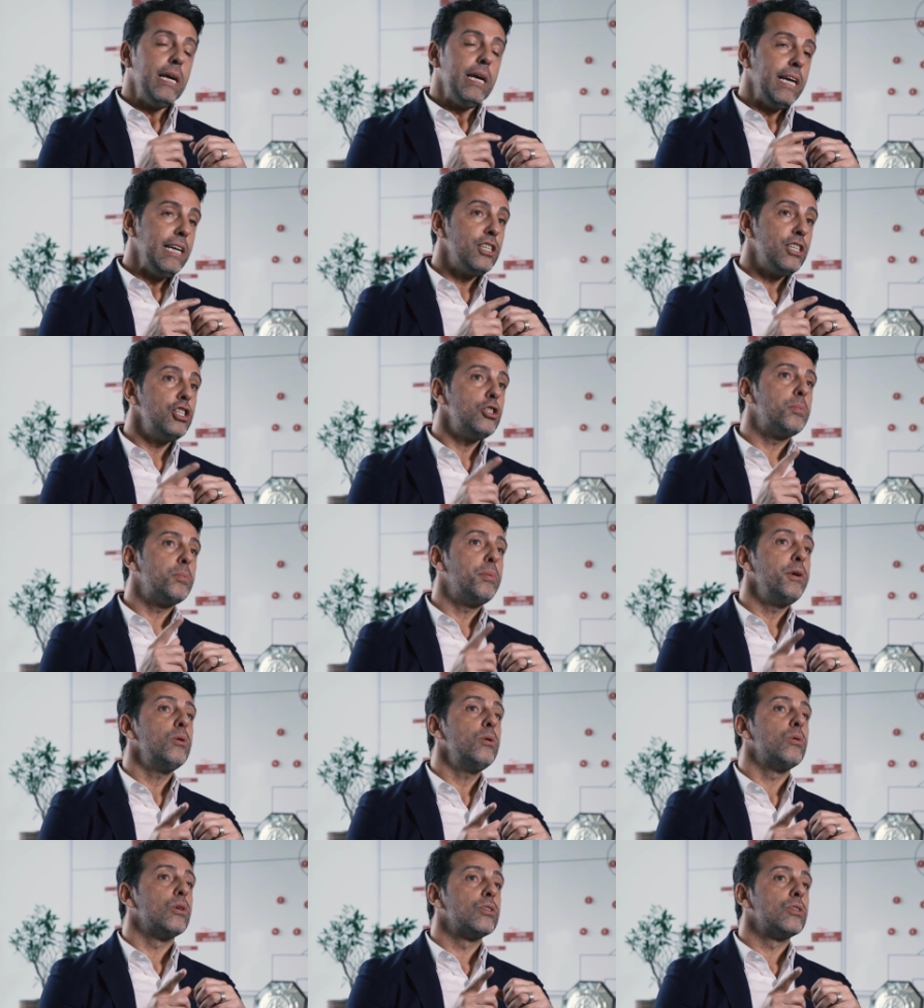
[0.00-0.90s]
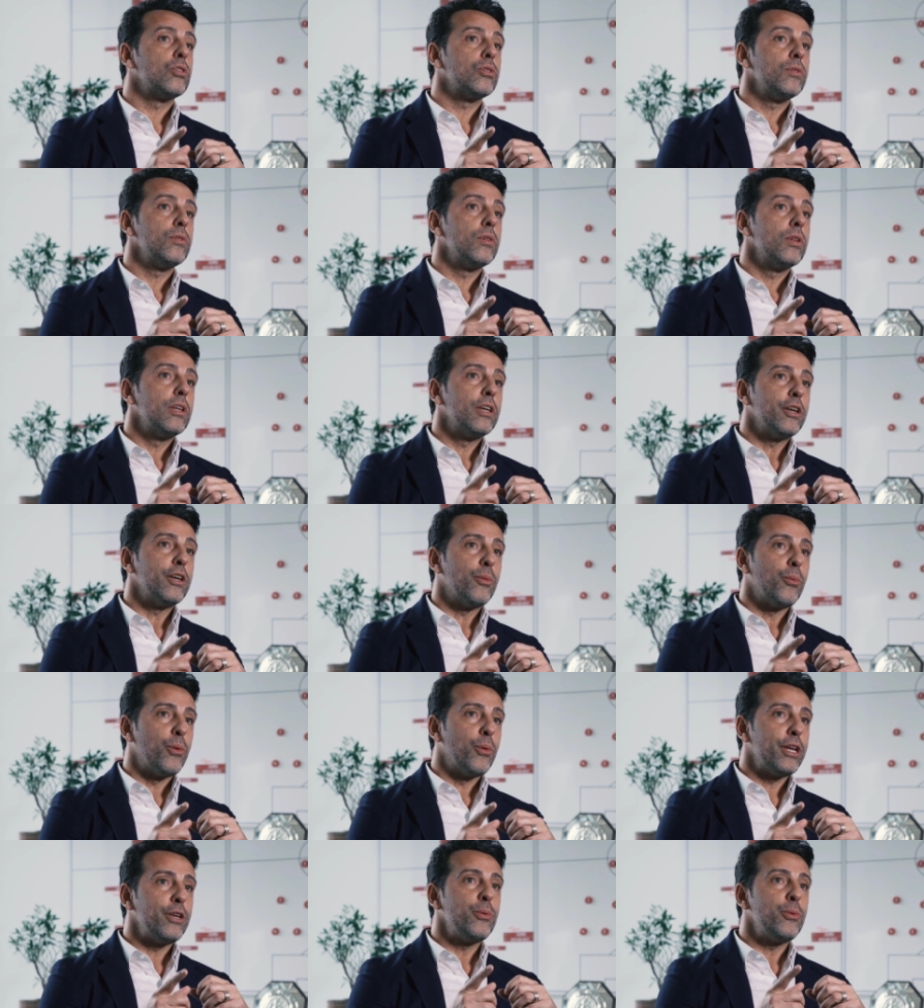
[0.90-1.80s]
in this period,
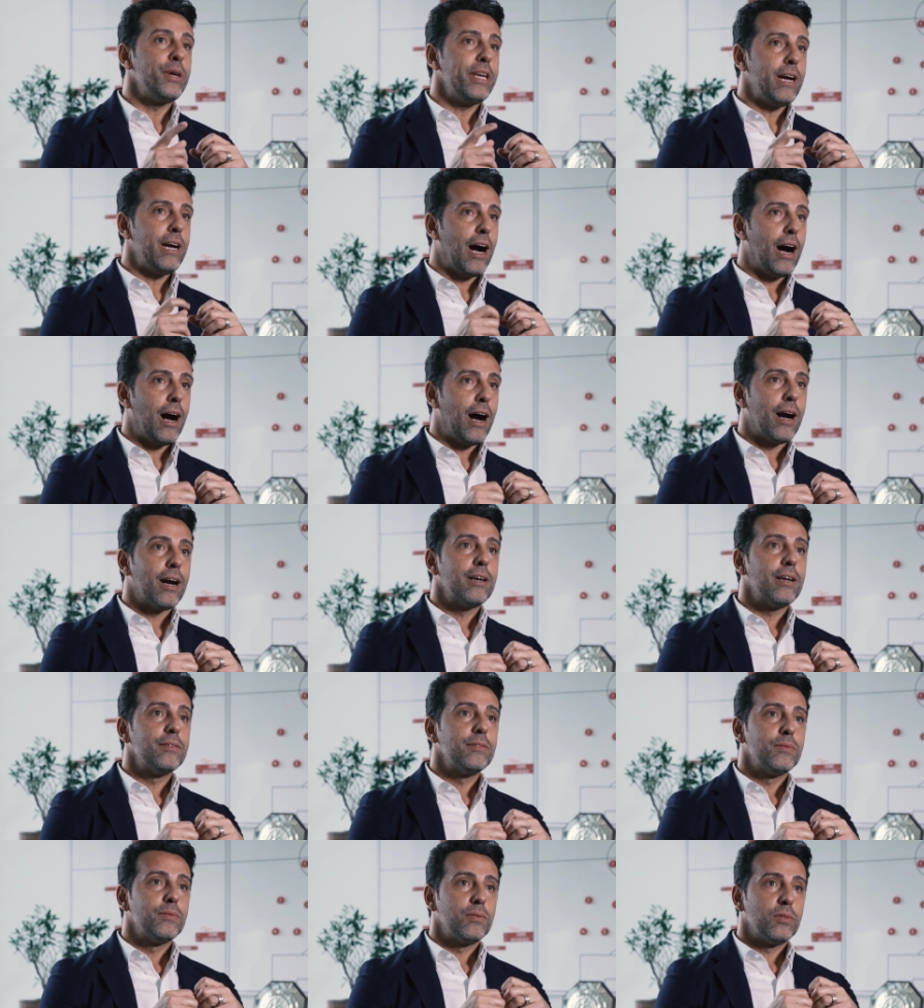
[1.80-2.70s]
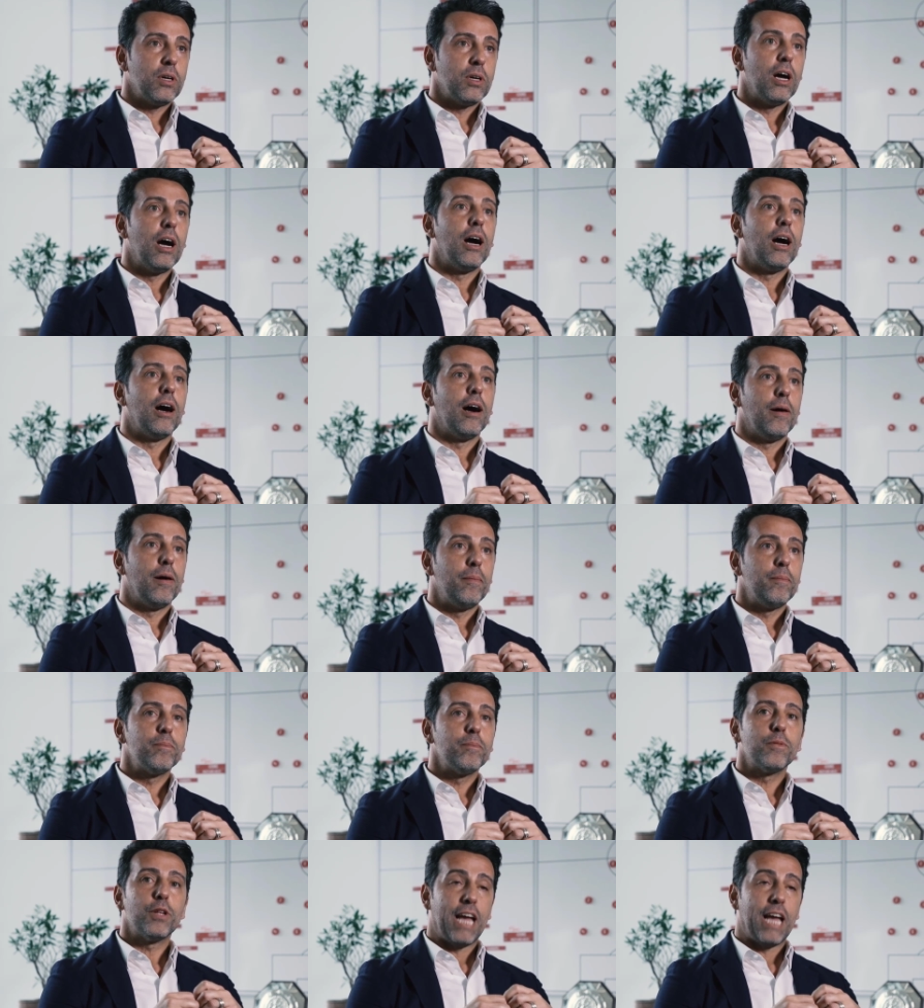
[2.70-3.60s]
when we are uh,
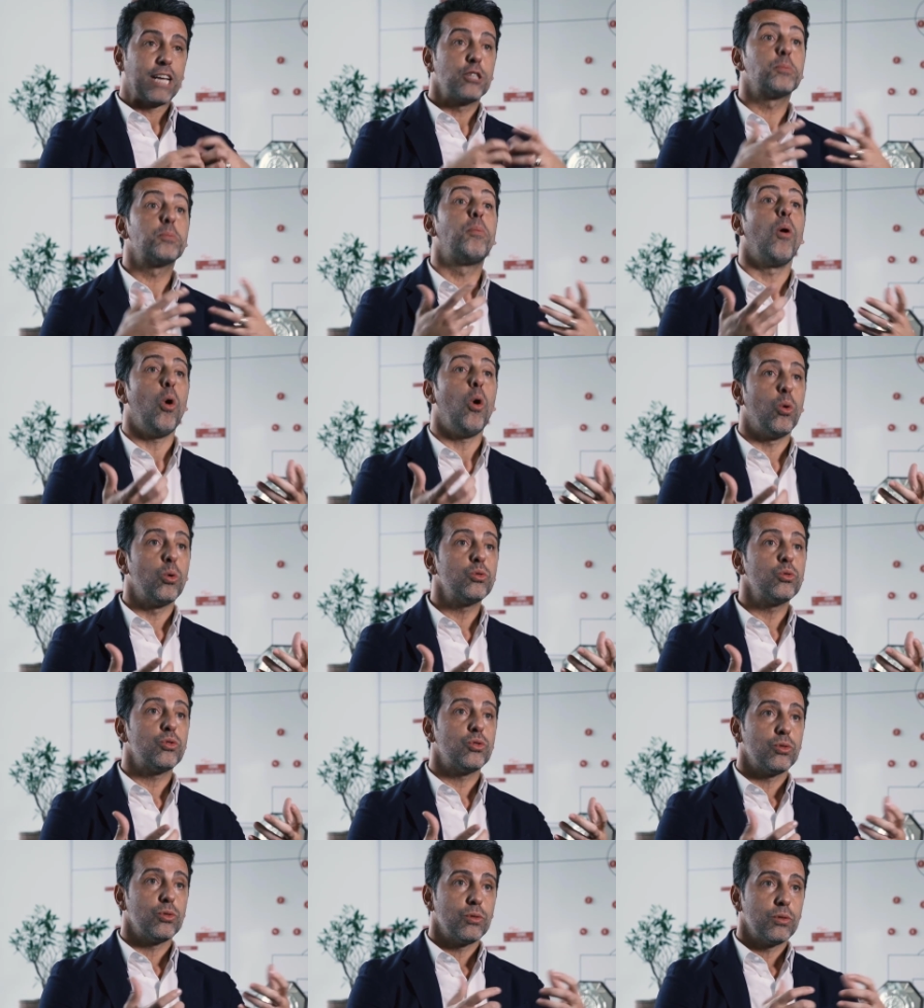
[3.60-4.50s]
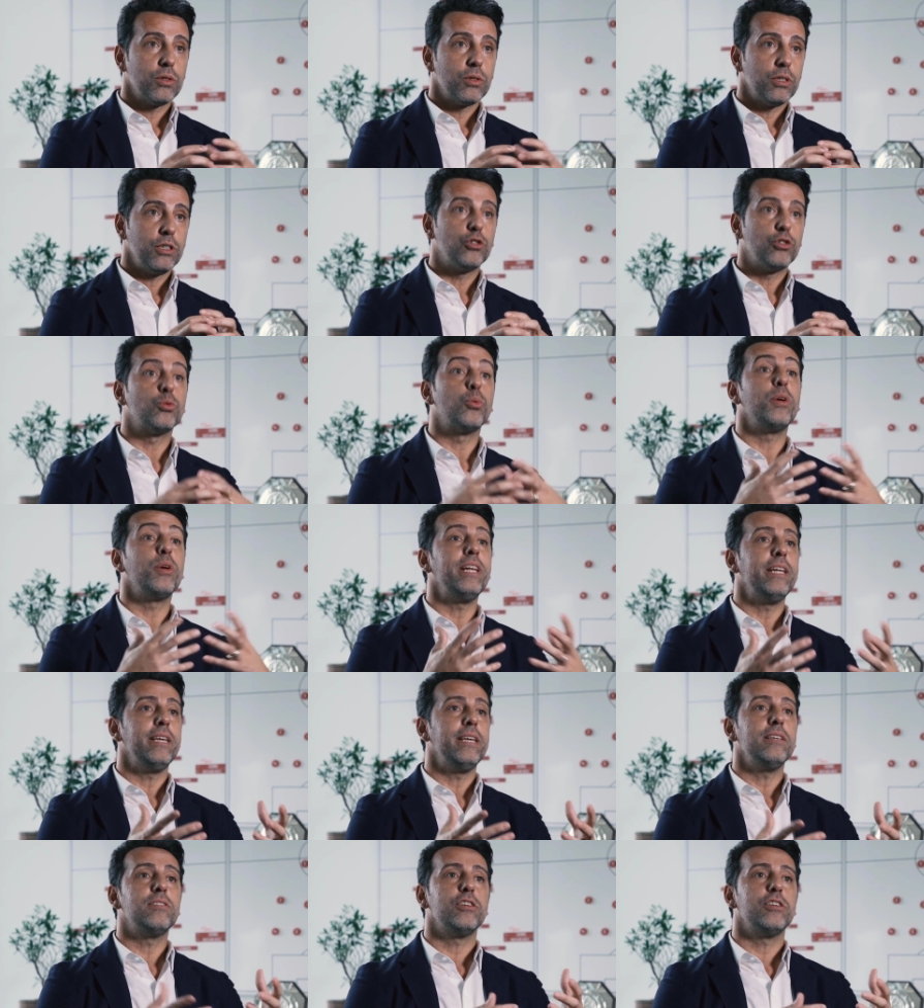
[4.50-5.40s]
exposed, it's really
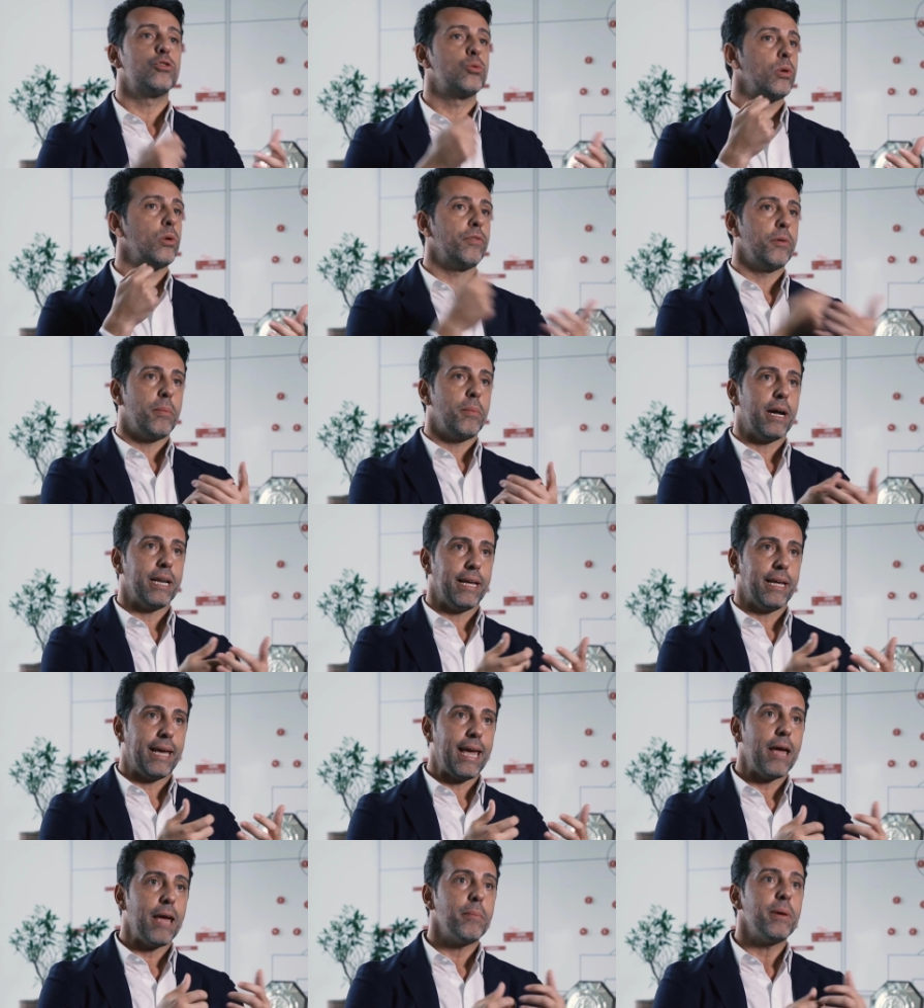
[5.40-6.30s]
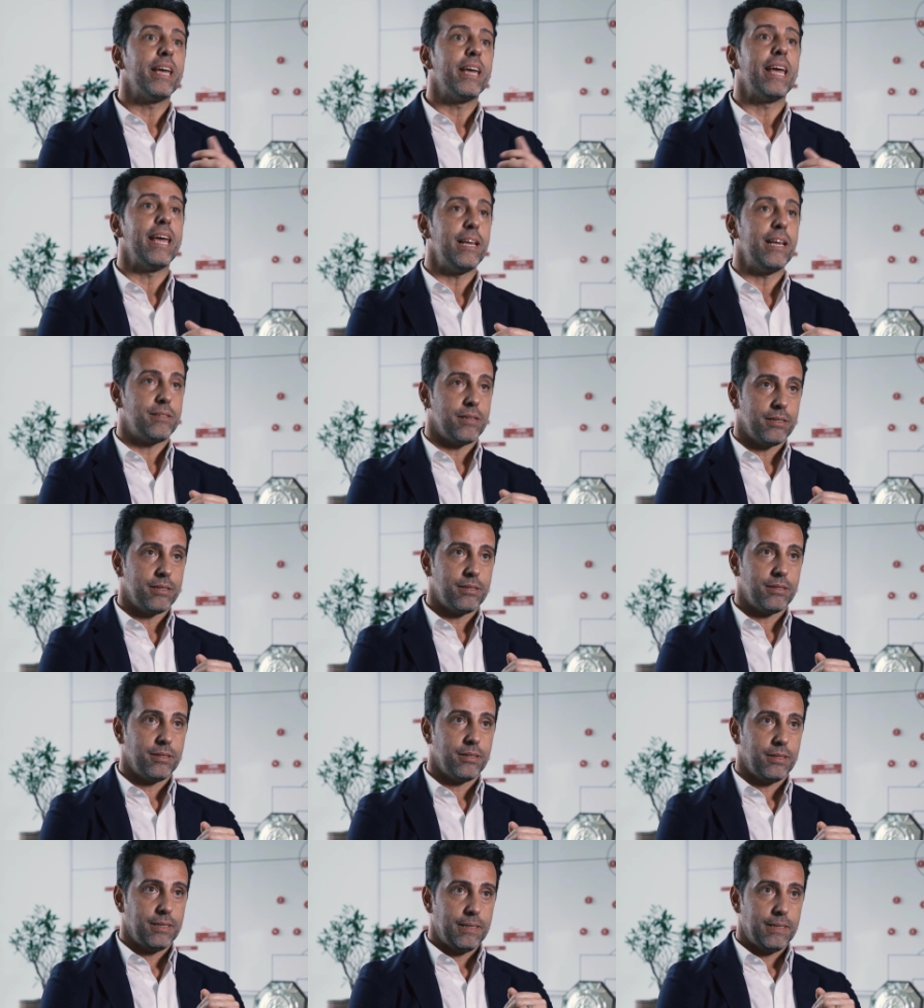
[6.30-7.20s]
easy to everybody came and hit
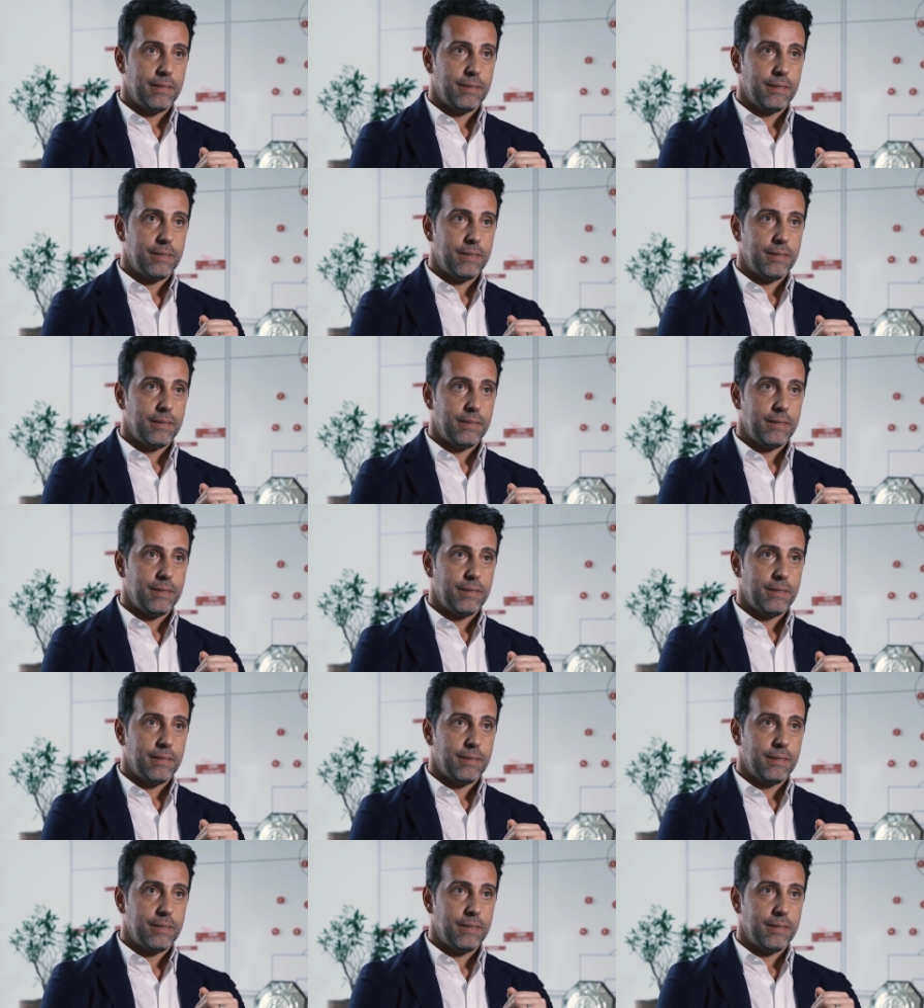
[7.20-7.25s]
us.